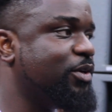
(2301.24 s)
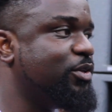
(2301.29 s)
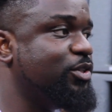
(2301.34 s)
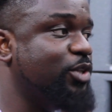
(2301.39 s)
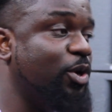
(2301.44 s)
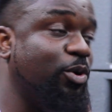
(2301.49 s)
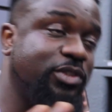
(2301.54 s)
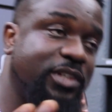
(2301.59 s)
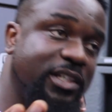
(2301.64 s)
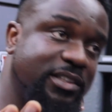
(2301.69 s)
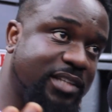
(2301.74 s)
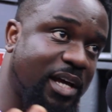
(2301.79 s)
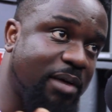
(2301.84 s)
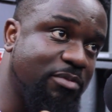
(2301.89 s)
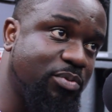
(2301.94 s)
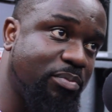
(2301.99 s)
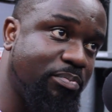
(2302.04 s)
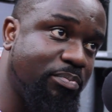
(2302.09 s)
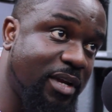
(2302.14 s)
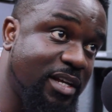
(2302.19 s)
Those things
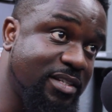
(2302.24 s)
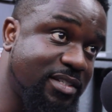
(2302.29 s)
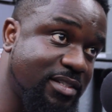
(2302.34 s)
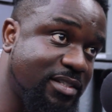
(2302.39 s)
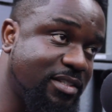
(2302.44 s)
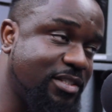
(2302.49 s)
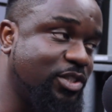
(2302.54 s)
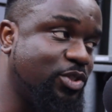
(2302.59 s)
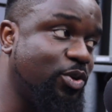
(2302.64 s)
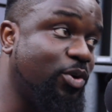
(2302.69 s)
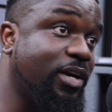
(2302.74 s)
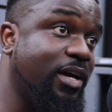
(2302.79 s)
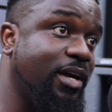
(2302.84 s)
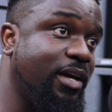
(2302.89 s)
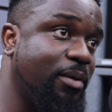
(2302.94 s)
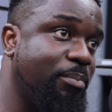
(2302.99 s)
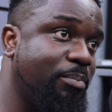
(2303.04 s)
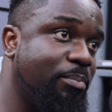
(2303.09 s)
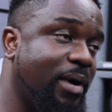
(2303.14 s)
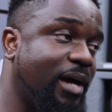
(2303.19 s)
comes with blessings. It's
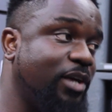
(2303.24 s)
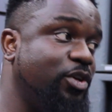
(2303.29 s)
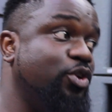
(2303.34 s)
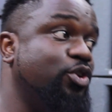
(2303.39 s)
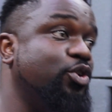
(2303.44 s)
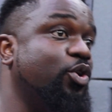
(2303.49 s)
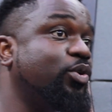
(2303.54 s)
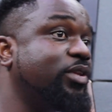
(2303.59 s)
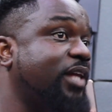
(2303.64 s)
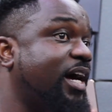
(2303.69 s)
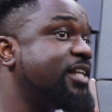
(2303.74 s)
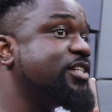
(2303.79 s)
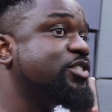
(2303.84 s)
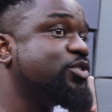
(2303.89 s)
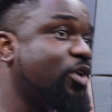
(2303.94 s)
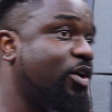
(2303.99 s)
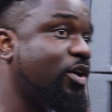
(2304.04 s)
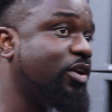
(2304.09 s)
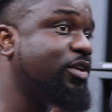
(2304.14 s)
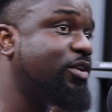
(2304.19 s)
okay, but you know that
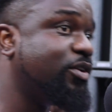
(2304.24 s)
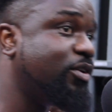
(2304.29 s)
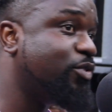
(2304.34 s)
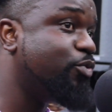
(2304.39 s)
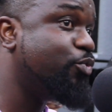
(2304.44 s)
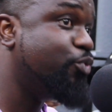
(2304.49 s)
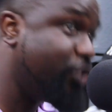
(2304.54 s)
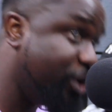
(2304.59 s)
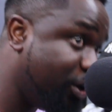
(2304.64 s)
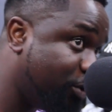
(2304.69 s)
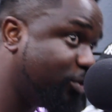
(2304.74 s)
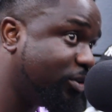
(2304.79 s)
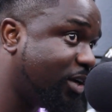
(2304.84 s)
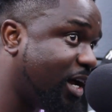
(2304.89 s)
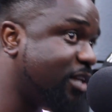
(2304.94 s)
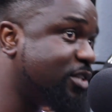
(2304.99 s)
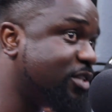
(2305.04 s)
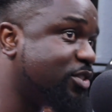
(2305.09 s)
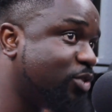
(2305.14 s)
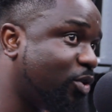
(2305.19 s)
is not real.
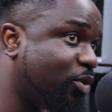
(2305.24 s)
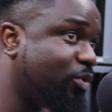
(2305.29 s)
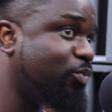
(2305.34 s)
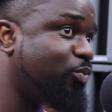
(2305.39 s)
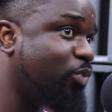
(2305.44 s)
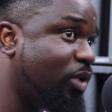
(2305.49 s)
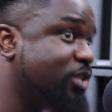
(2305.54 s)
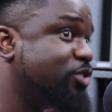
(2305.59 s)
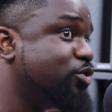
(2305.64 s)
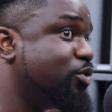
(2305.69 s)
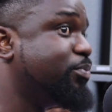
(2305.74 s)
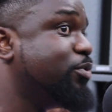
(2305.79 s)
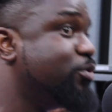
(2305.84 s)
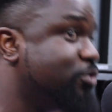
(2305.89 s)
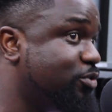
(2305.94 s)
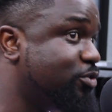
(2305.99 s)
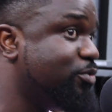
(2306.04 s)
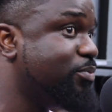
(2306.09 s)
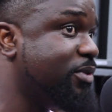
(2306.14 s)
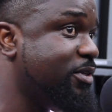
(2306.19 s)
That is not what it's
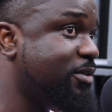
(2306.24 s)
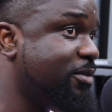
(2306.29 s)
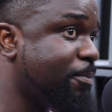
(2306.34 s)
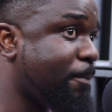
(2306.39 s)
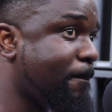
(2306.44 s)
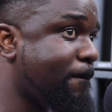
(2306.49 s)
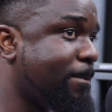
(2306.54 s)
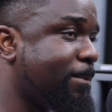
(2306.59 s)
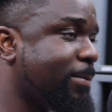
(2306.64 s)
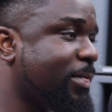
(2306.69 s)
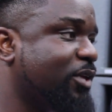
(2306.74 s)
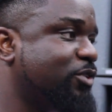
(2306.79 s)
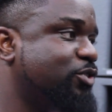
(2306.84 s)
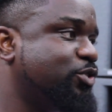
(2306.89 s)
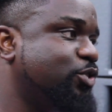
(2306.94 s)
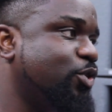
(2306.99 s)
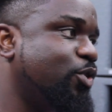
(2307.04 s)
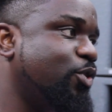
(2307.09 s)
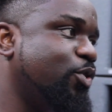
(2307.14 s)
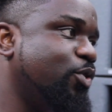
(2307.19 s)
supposed to be.
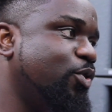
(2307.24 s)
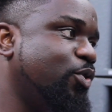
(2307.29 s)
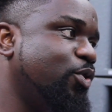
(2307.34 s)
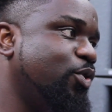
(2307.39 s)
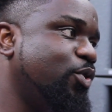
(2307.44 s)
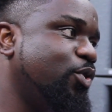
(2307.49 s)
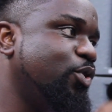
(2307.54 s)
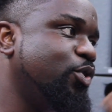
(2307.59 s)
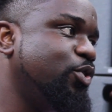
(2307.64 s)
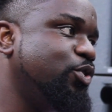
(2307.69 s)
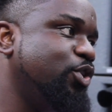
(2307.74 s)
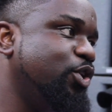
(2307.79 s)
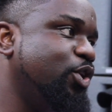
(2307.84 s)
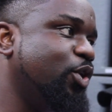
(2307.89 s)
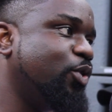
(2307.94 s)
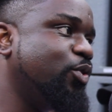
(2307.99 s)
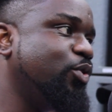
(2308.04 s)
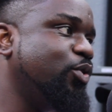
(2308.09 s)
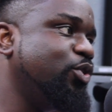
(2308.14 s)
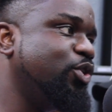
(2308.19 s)
So you
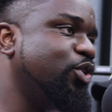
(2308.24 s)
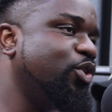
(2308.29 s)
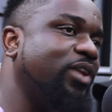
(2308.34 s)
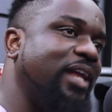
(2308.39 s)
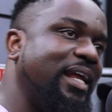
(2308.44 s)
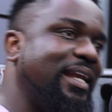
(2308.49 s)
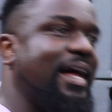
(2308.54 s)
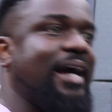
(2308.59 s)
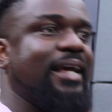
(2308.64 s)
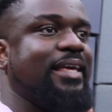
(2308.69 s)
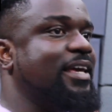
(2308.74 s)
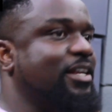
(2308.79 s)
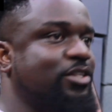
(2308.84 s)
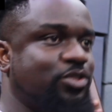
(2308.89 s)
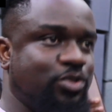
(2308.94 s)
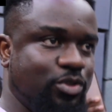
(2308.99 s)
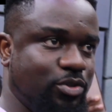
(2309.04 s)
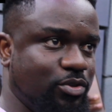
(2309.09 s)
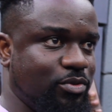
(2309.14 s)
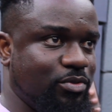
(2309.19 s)
don't let that get
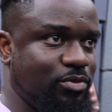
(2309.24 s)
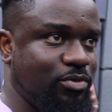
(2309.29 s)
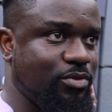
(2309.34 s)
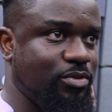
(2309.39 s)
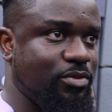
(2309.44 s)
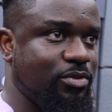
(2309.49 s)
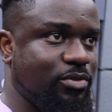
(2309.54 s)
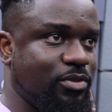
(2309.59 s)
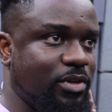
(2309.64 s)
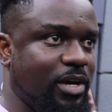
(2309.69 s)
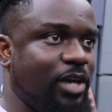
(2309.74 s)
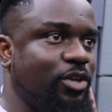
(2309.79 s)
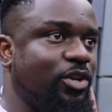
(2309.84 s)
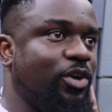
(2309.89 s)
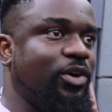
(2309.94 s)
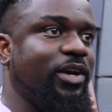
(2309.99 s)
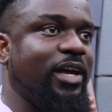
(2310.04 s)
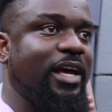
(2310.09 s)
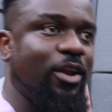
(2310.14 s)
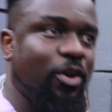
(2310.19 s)
to you. You
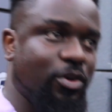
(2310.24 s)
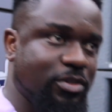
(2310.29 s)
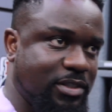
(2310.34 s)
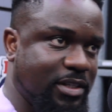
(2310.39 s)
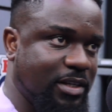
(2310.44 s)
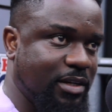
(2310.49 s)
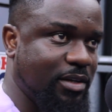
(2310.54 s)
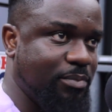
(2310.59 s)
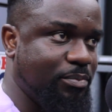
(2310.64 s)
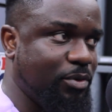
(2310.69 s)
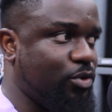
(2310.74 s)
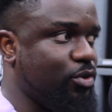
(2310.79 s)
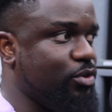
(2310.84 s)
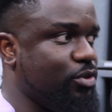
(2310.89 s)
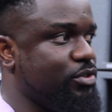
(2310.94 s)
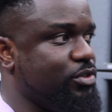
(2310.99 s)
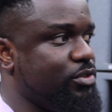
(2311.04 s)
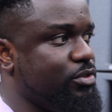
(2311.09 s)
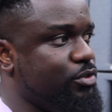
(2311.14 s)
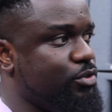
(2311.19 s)
don't get lost in it,
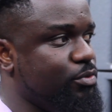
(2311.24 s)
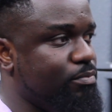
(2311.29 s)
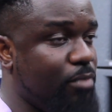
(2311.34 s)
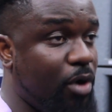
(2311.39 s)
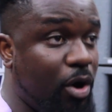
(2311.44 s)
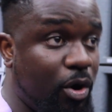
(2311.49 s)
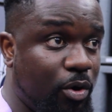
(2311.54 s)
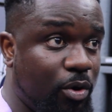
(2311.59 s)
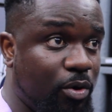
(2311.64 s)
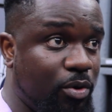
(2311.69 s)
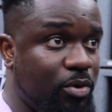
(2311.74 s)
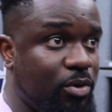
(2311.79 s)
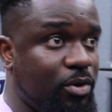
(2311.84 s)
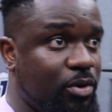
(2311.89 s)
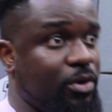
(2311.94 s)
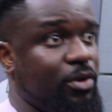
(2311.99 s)
because tomorrow,